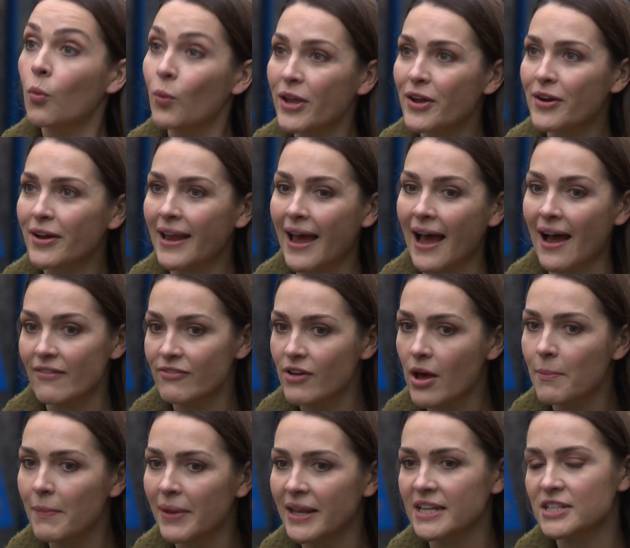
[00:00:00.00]
we are going to have
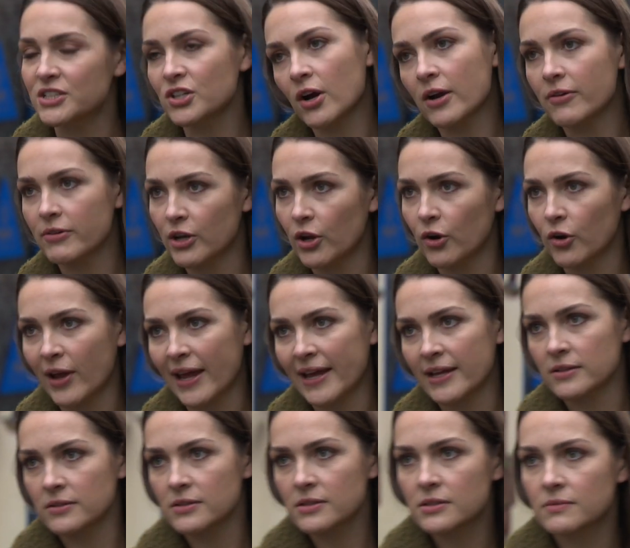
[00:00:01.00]
a mini tyrant on our
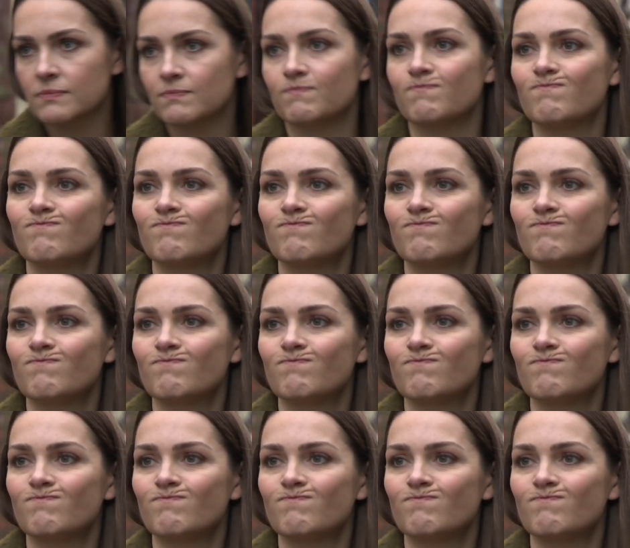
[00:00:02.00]
hands.